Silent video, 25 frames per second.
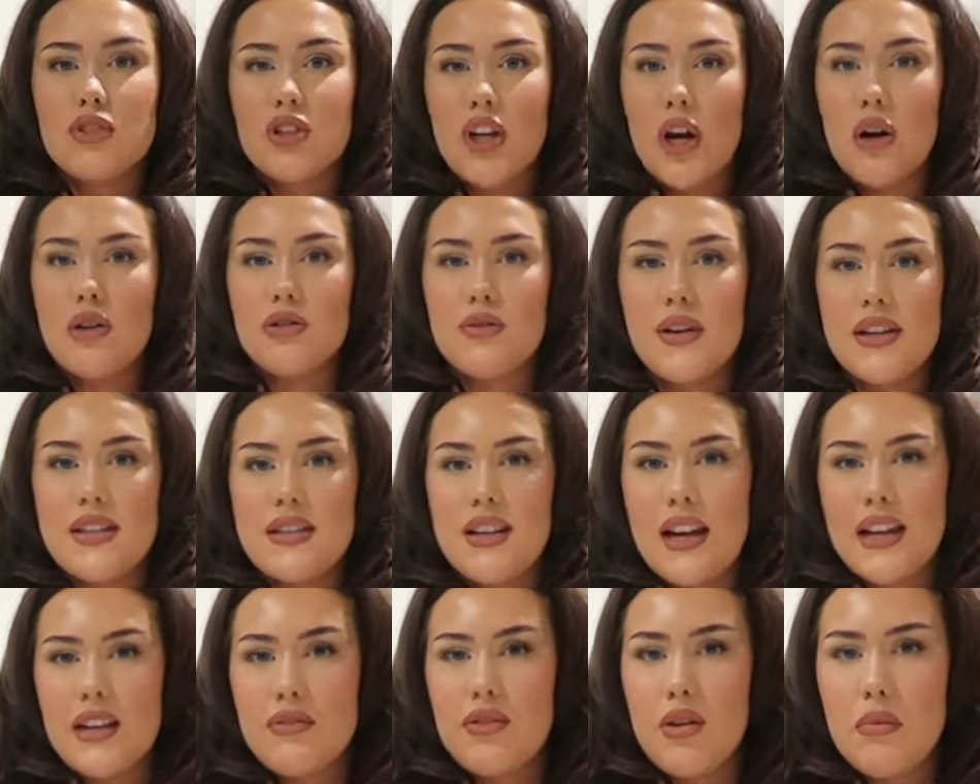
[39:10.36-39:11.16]
chose. It's
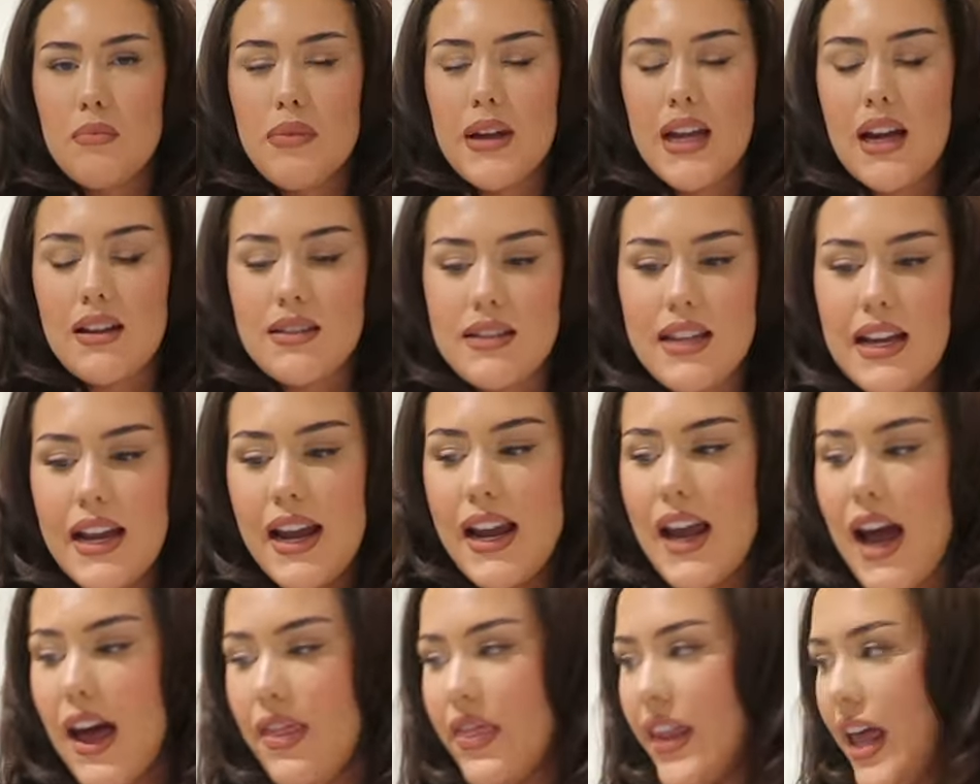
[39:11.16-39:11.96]
like from
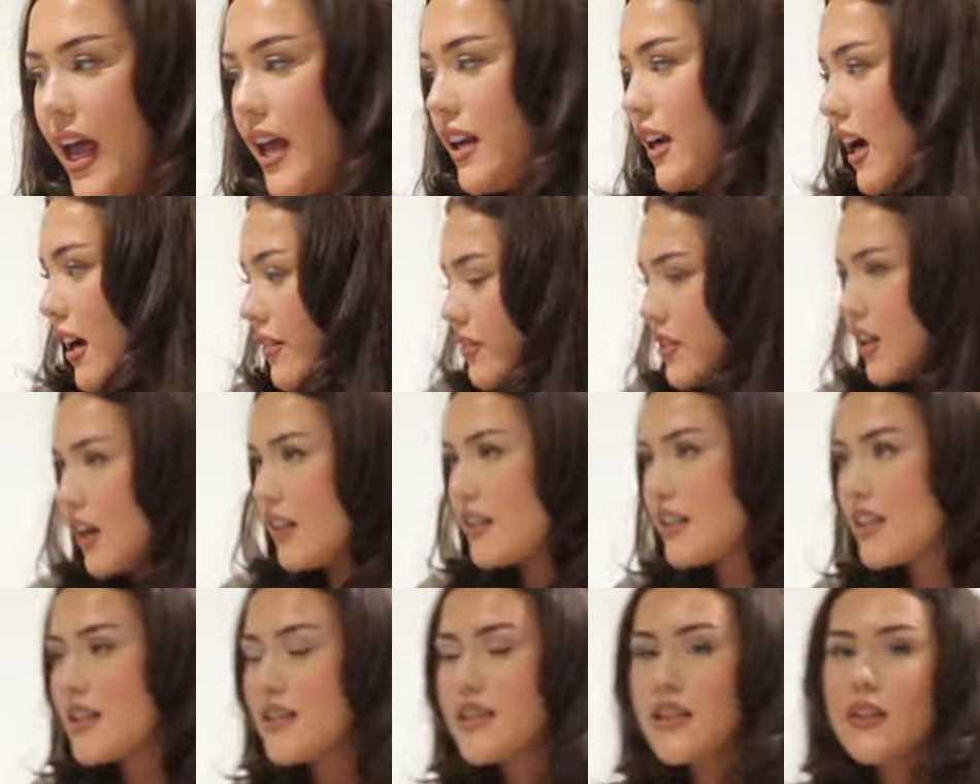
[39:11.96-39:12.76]
PLT, and then I've
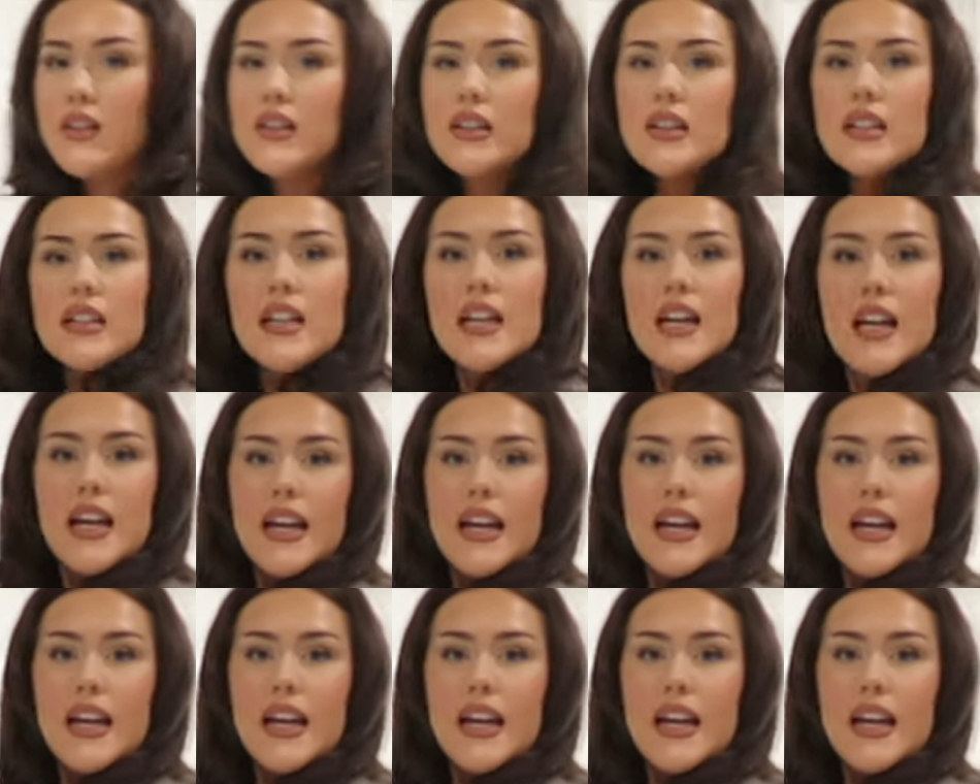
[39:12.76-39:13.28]
got these little